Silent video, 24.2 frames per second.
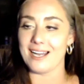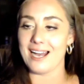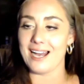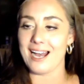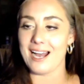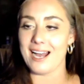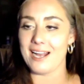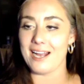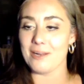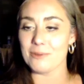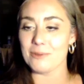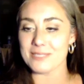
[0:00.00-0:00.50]

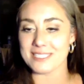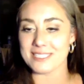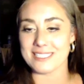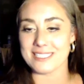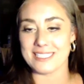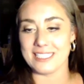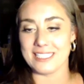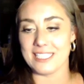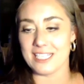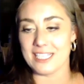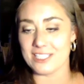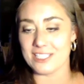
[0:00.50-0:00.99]
I was a
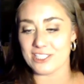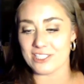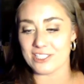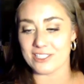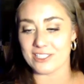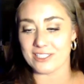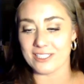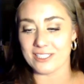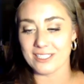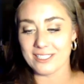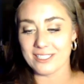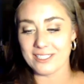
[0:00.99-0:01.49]

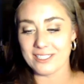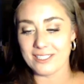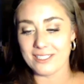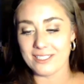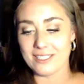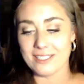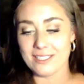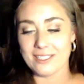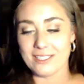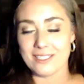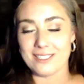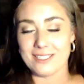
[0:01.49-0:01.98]
teenager.
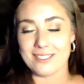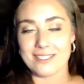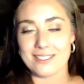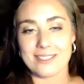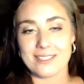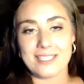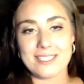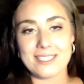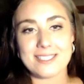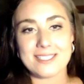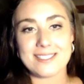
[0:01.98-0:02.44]
I